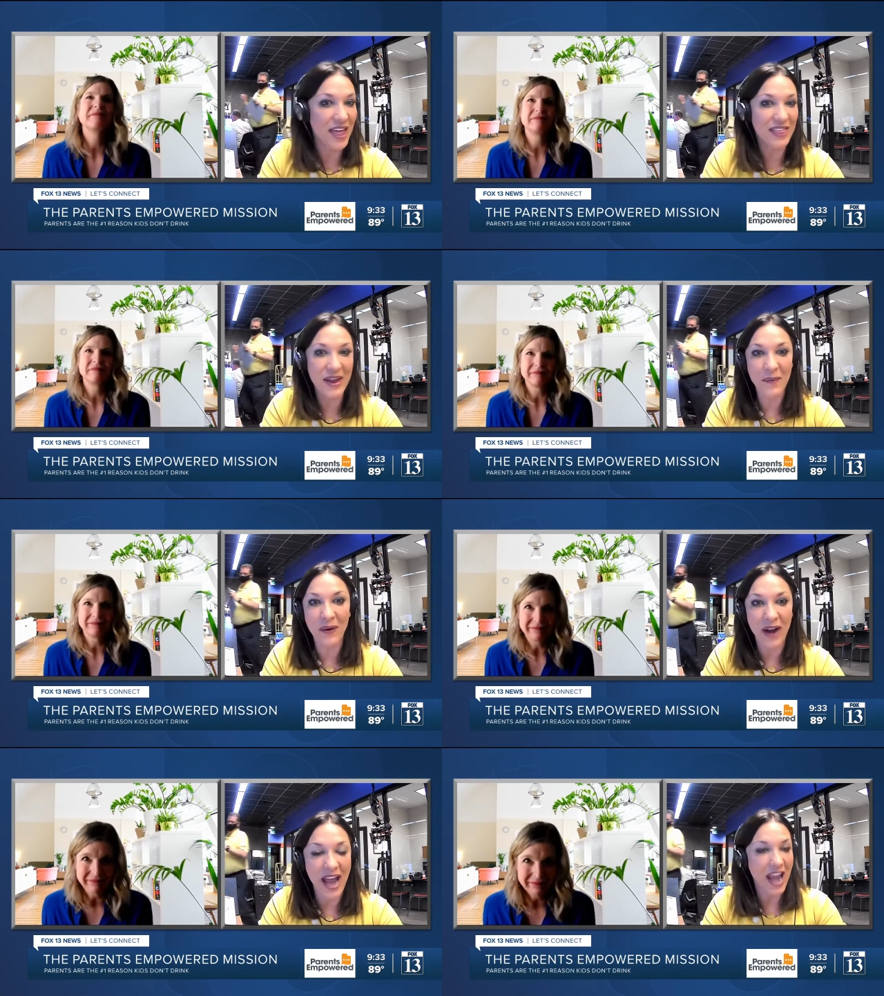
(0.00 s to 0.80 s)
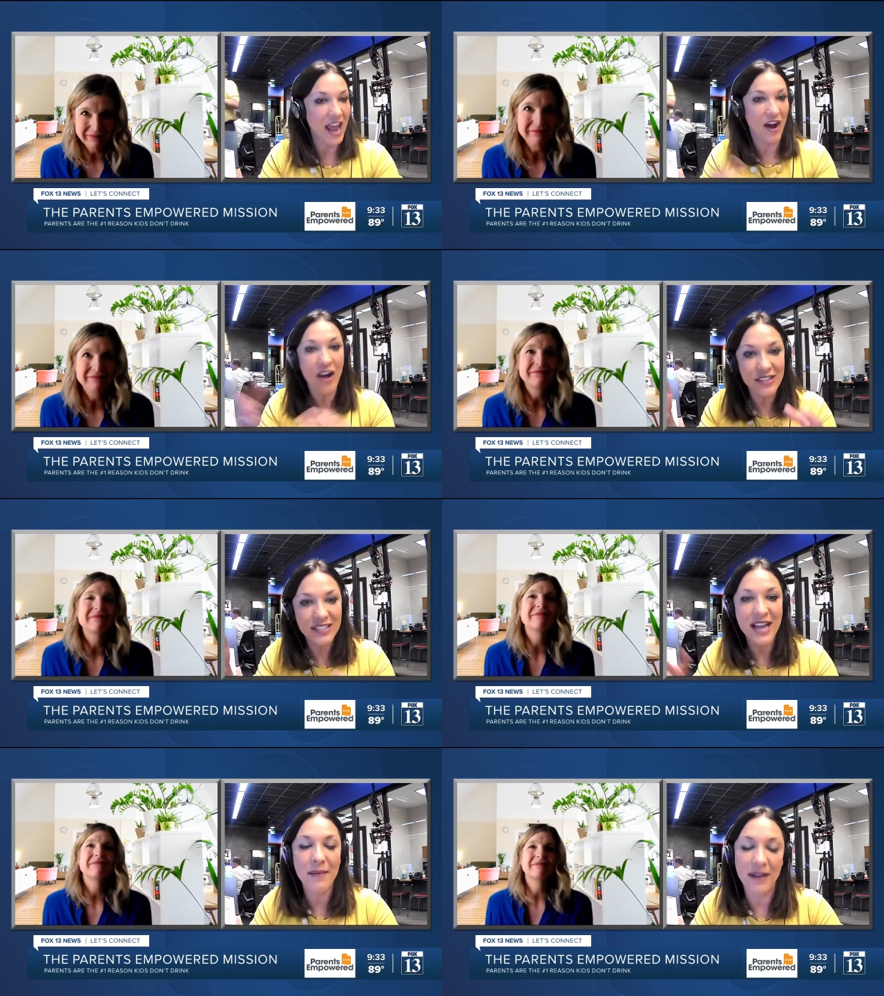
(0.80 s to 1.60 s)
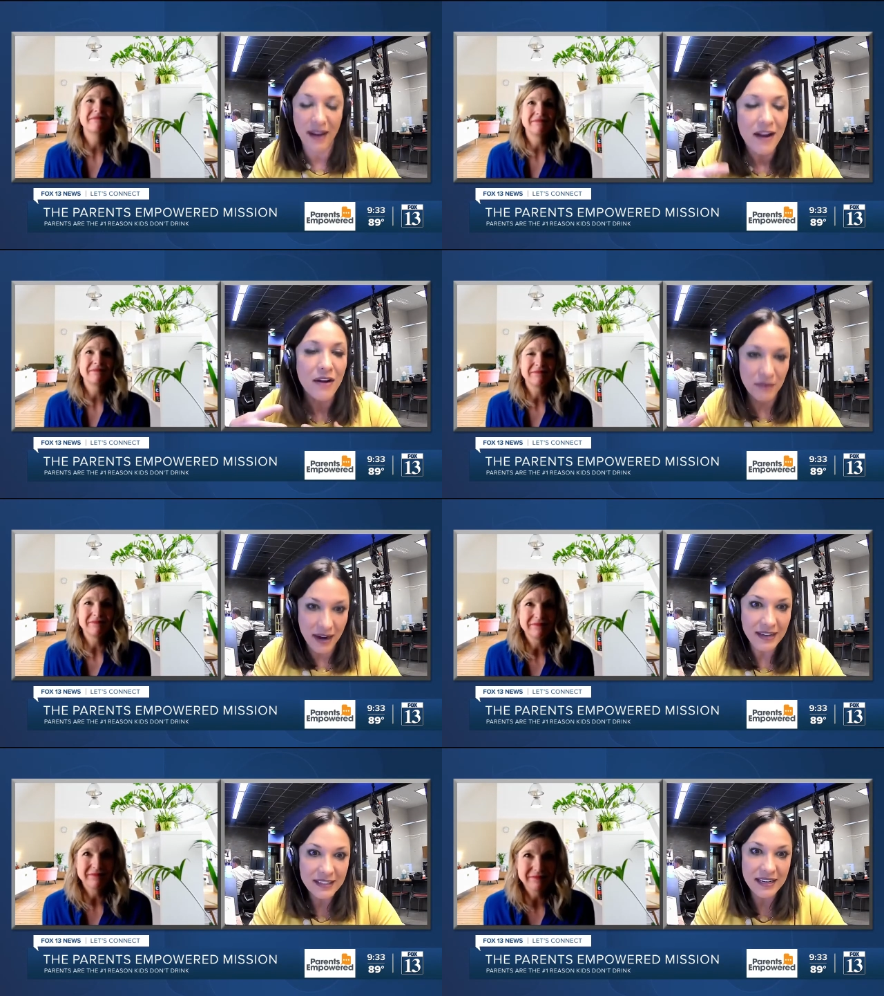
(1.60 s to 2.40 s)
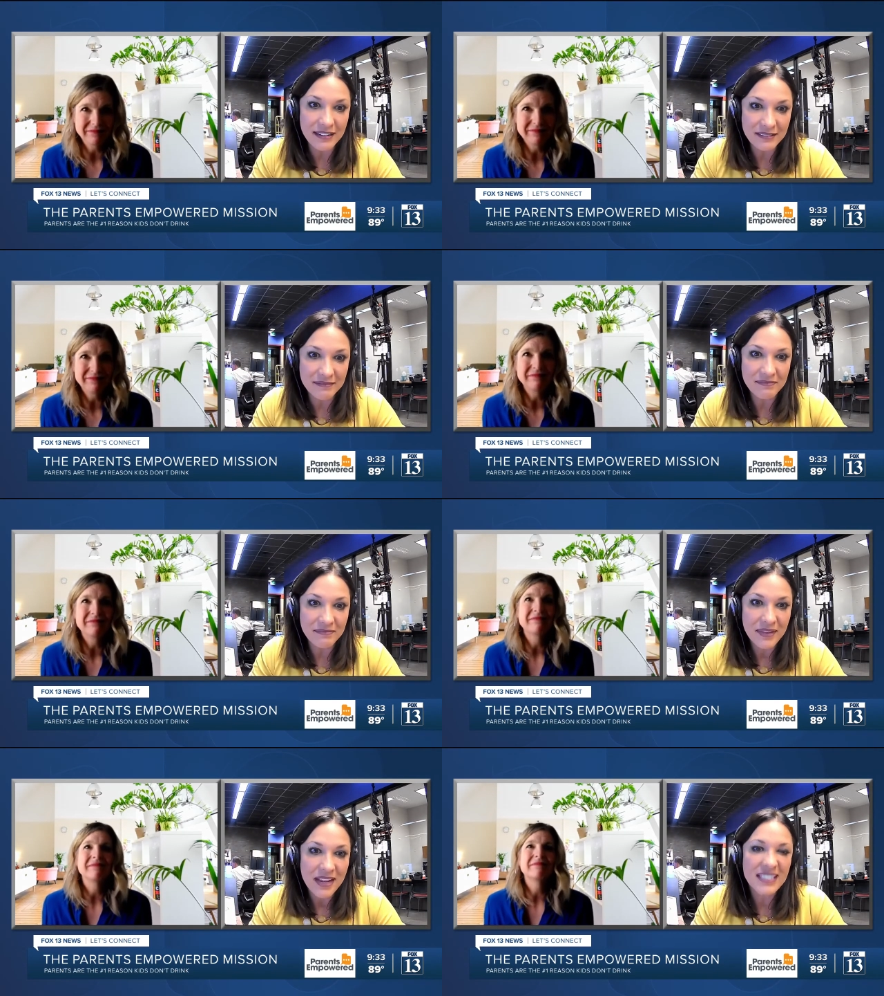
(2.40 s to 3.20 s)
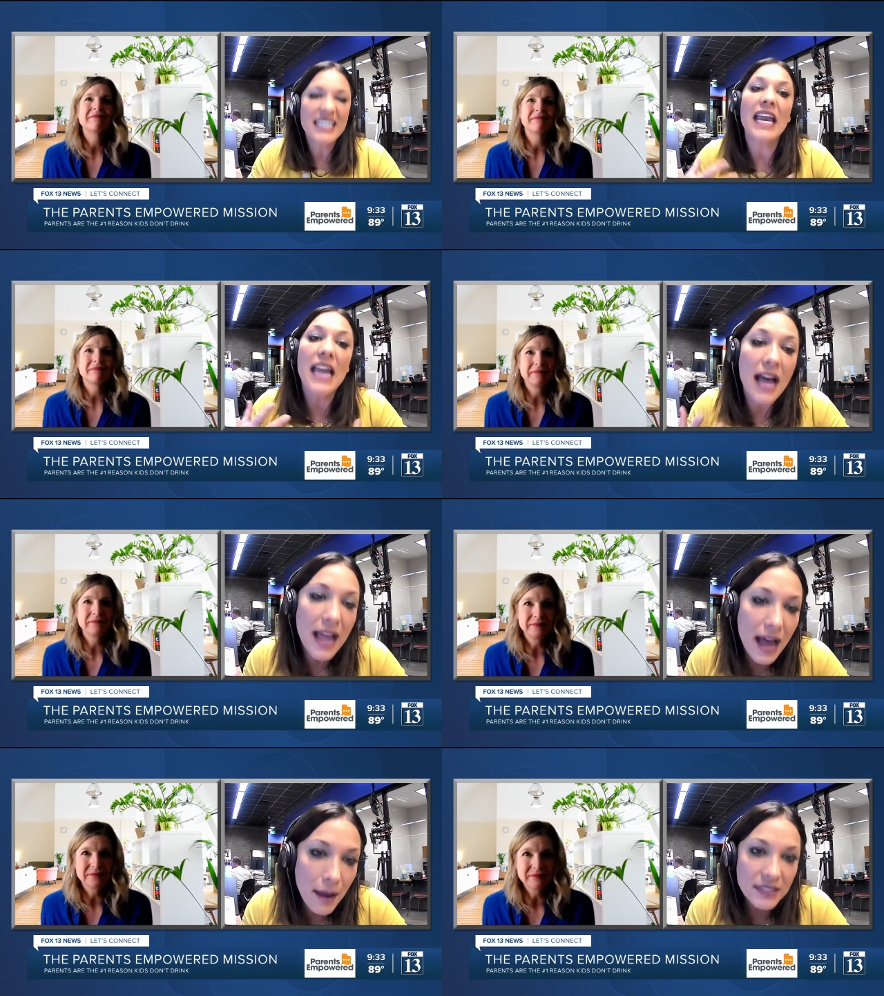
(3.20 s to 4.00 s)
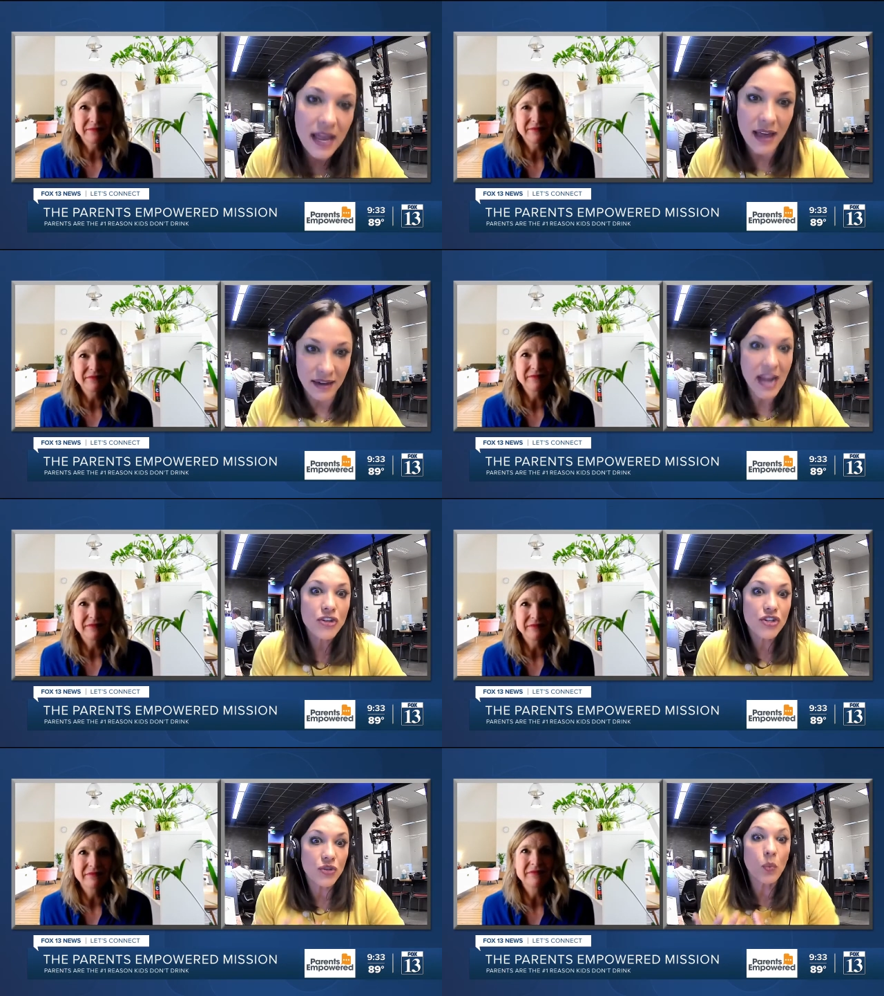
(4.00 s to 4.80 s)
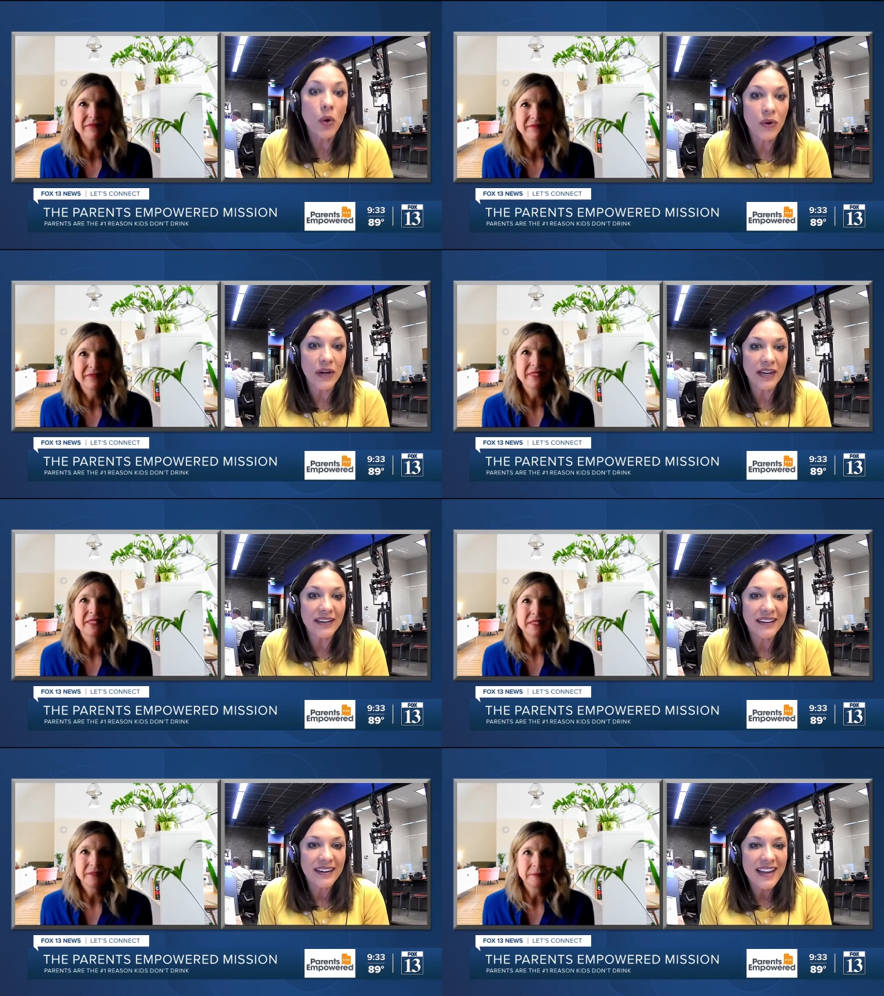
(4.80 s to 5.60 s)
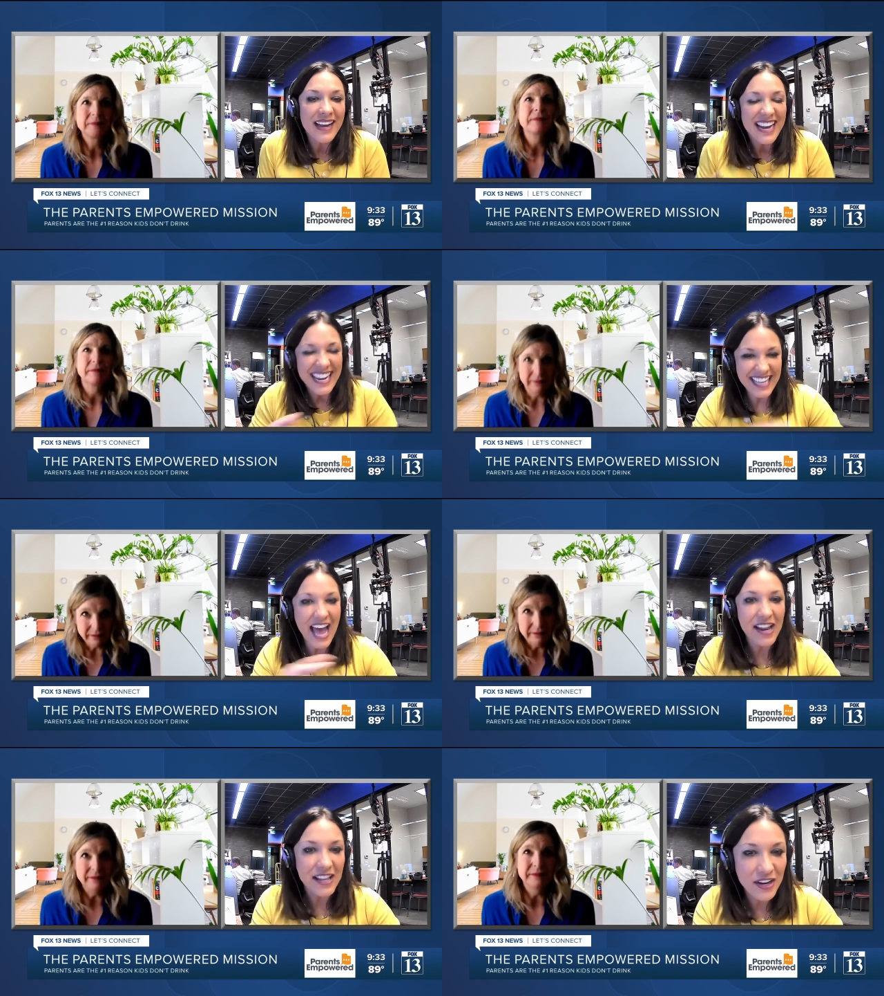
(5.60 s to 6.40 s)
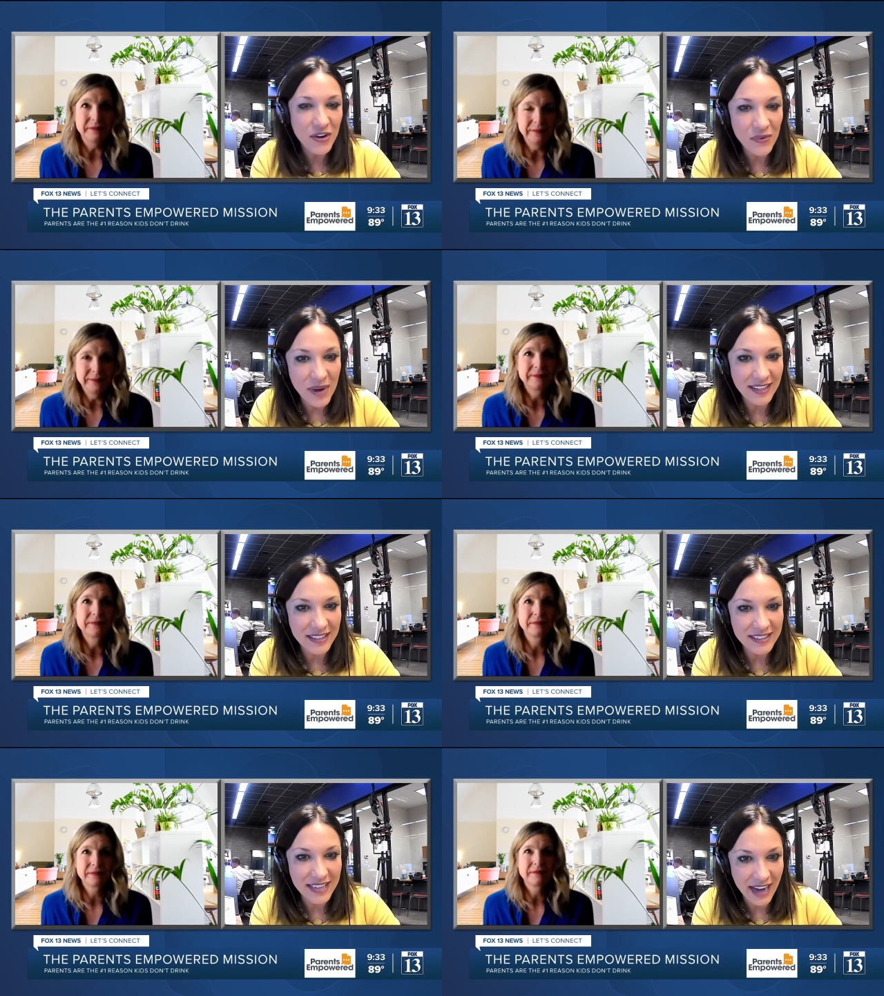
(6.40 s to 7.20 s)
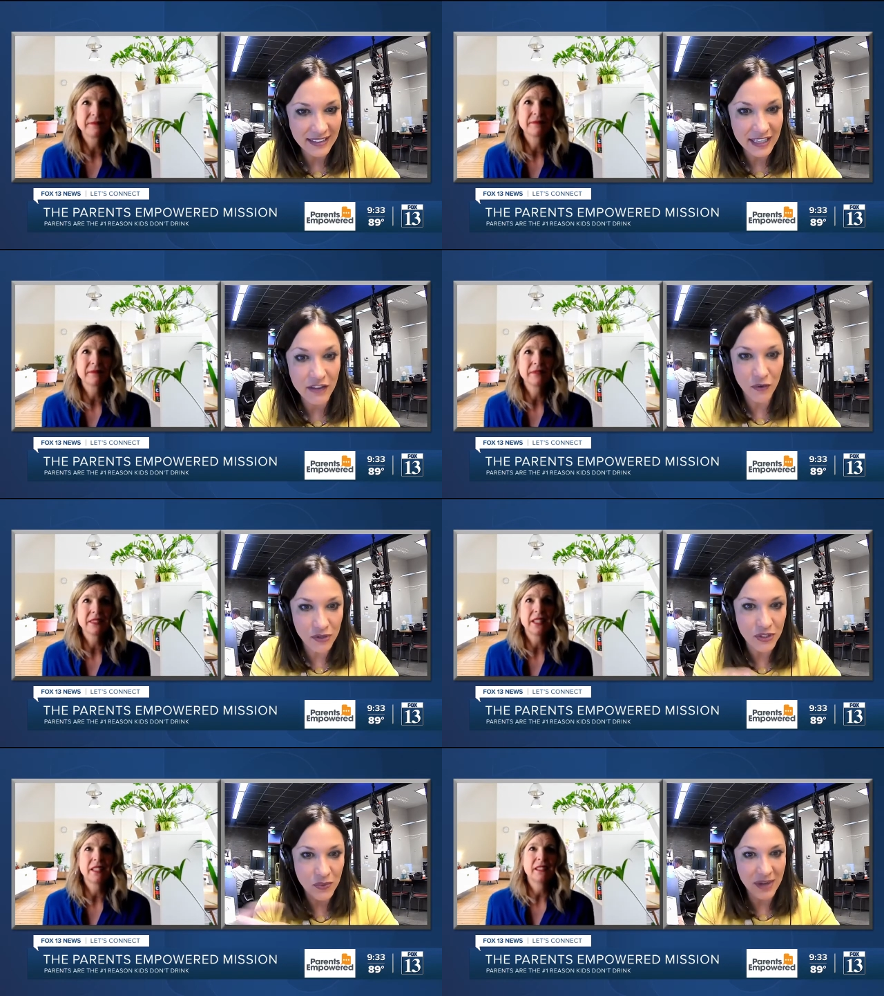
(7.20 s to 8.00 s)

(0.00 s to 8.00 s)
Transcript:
Speaker 1: then they weren't. And all this is happening, right? To, to get upset, anxious, worried. Is that the correct tactic? Of course, you